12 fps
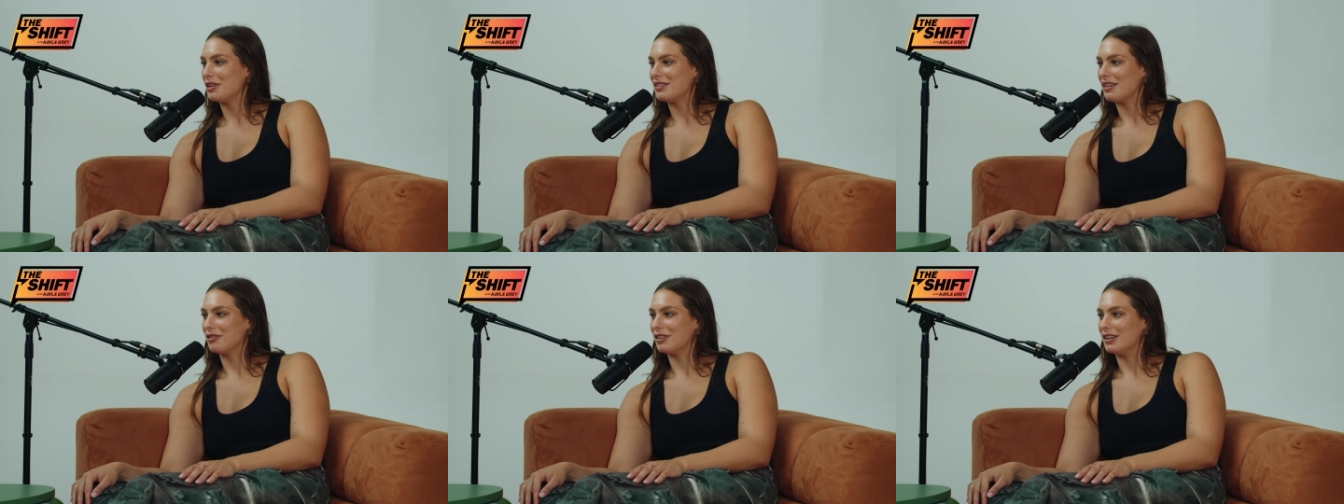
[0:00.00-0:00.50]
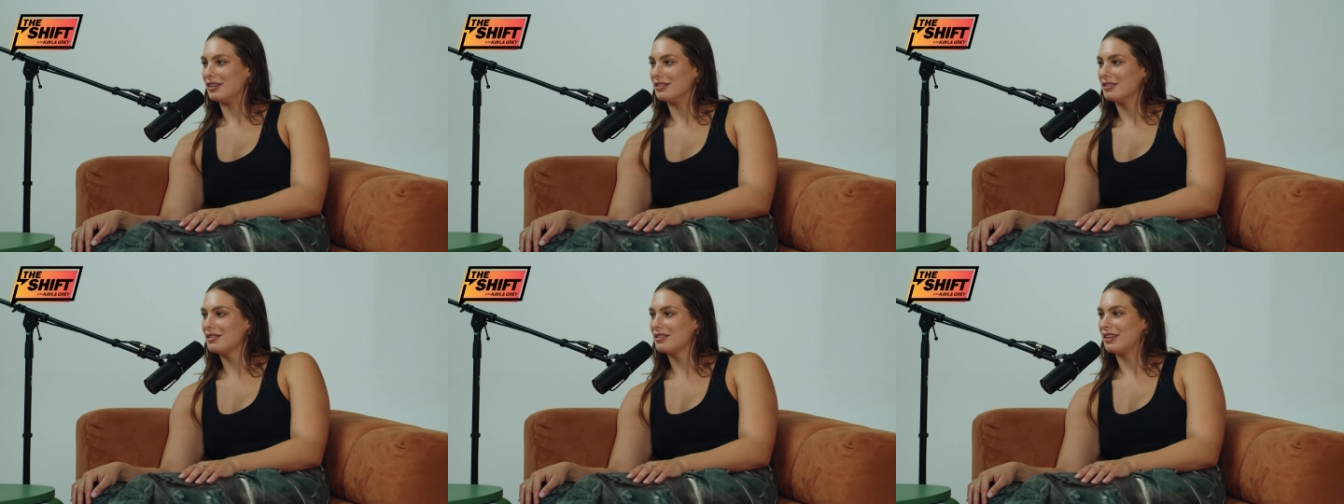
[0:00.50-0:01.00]
as everyone
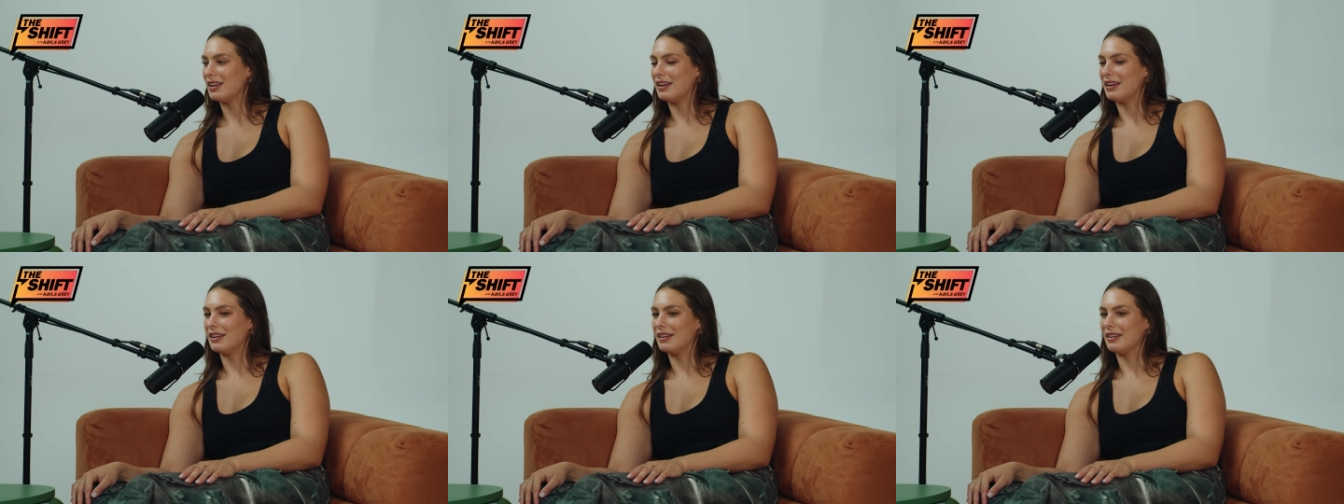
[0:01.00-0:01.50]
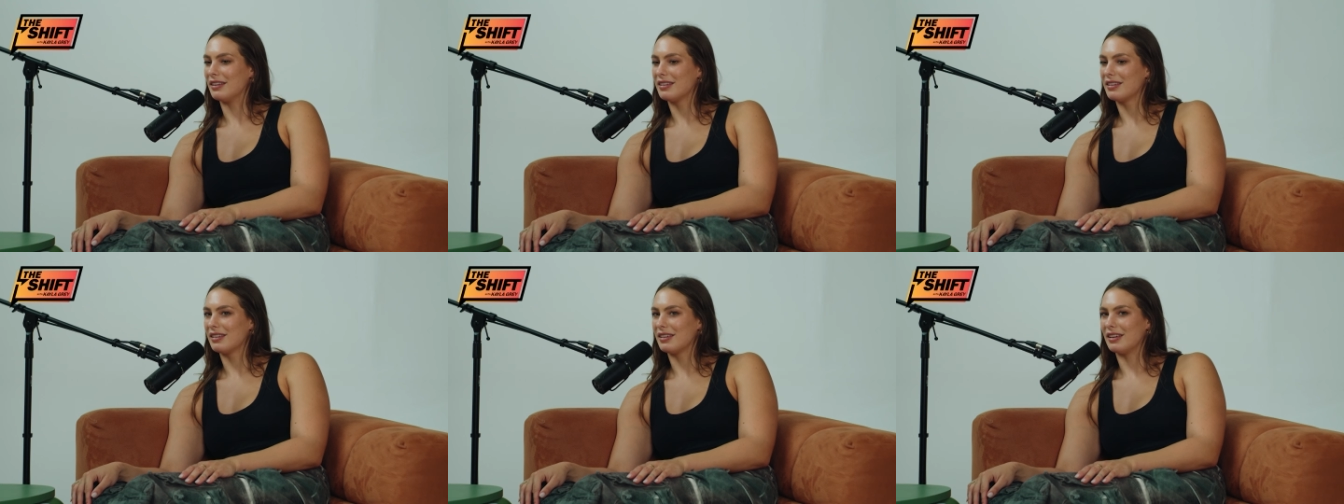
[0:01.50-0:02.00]
else. And
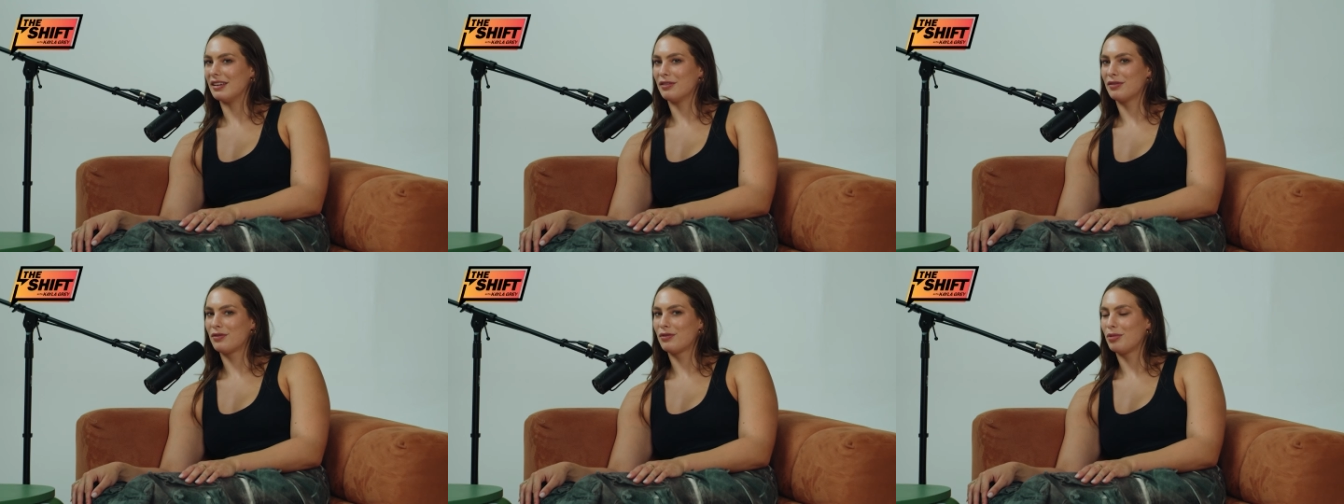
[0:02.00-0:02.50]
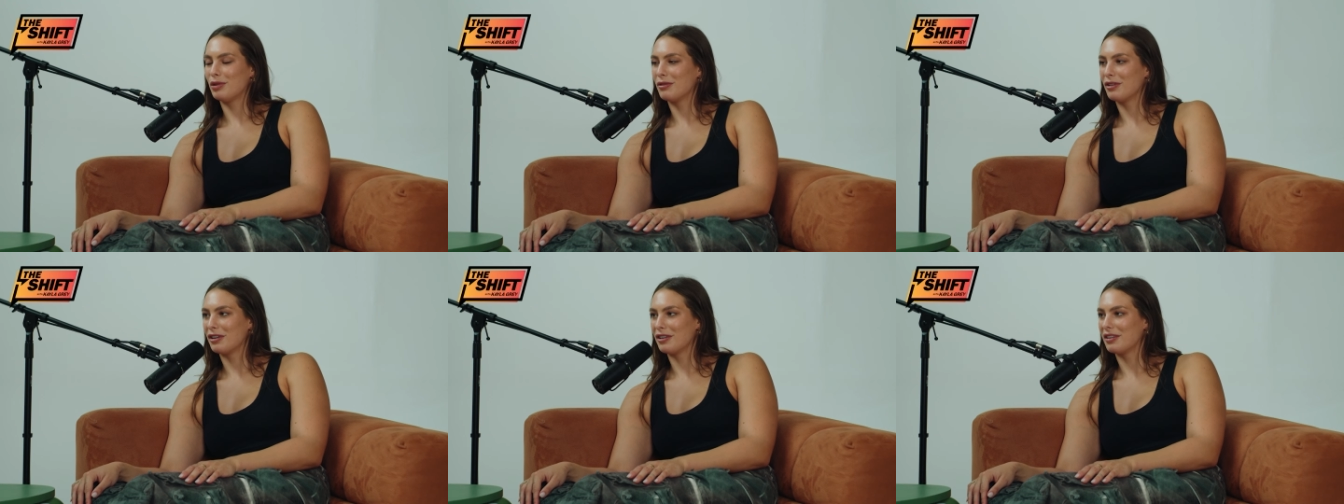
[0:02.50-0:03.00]
if people
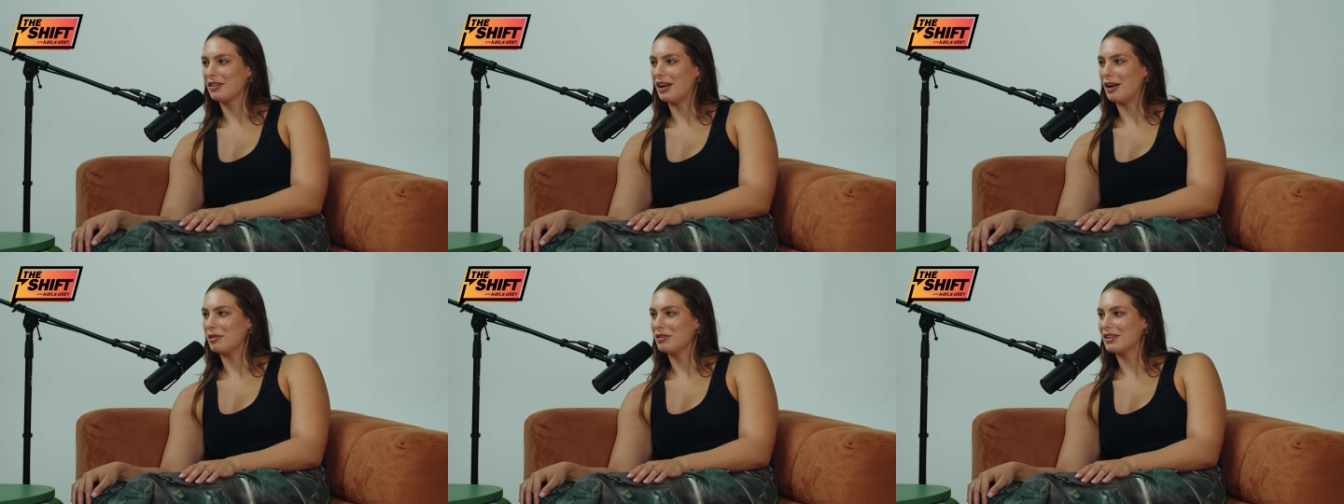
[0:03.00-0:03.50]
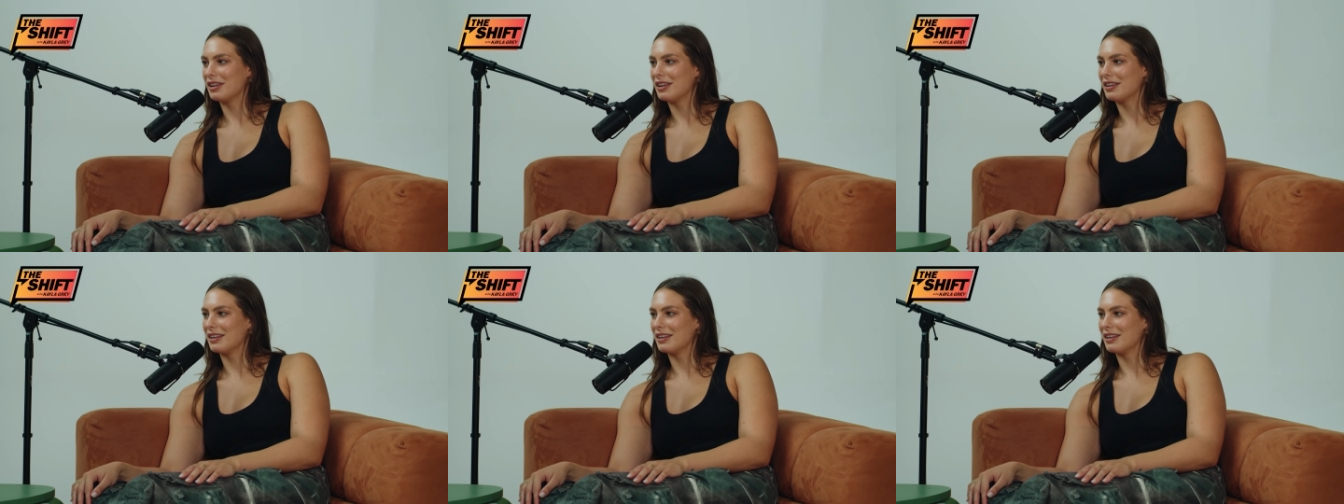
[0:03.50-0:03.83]
aren't happy with that,